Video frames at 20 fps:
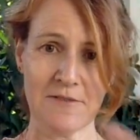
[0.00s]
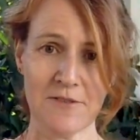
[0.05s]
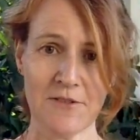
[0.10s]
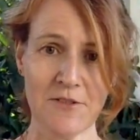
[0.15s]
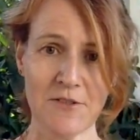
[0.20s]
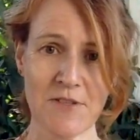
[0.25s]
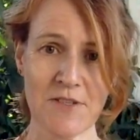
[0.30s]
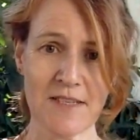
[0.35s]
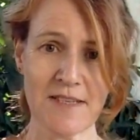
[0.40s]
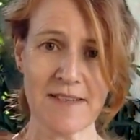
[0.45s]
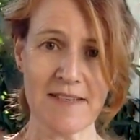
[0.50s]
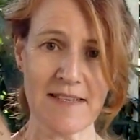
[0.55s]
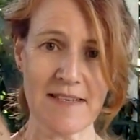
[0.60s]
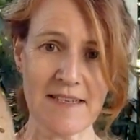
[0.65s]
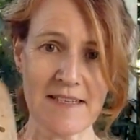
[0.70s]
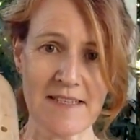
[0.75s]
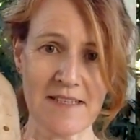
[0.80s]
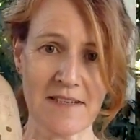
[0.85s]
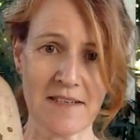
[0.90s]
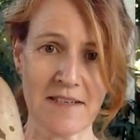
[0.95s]
Using
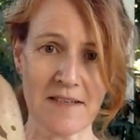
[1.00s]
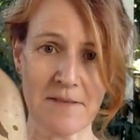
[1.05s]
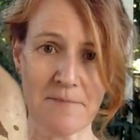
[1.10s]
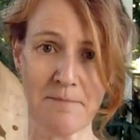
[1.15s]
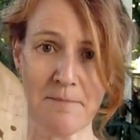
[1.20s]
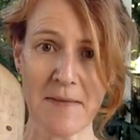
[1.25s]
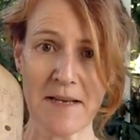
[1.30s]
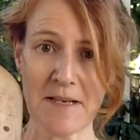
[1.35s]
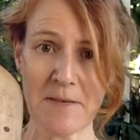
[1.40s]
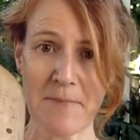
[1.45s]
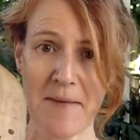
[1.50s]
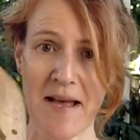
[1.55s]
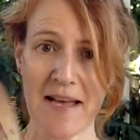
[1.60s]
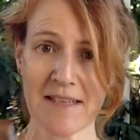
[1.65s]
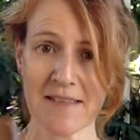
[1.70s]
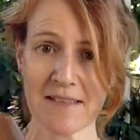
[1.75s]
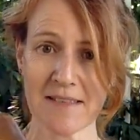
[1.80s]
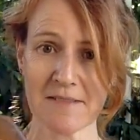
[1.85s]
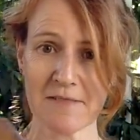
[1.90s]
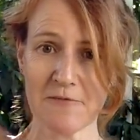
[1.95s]
these, I made a
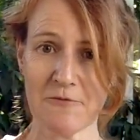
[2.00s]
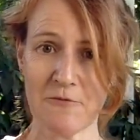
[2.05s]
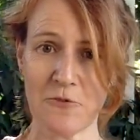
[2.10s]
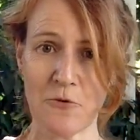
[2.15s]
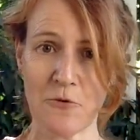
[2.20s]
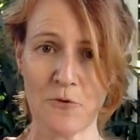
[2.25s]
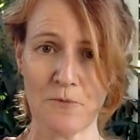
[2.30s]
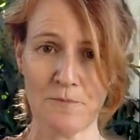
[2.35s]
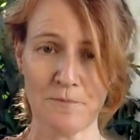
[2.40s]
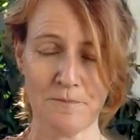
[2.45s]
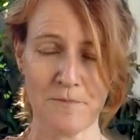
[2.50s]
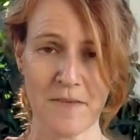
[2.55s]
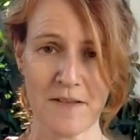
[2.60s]
pattern for,